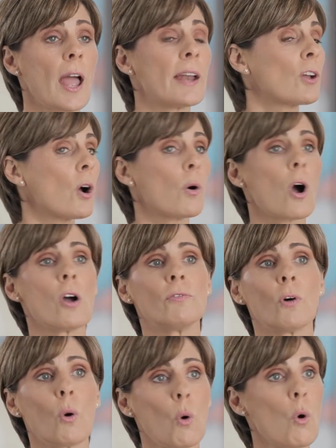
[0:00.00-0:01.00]
and go
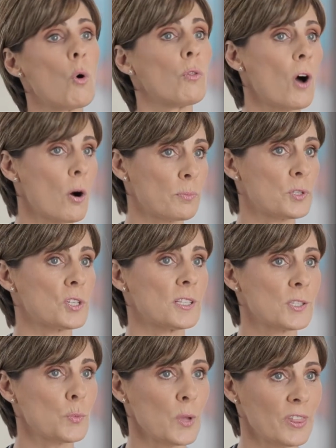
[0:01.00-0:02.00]
over all the
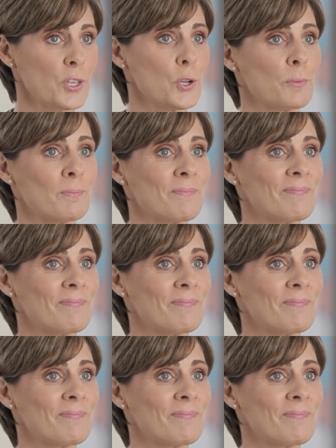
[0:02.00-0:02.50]
options with you.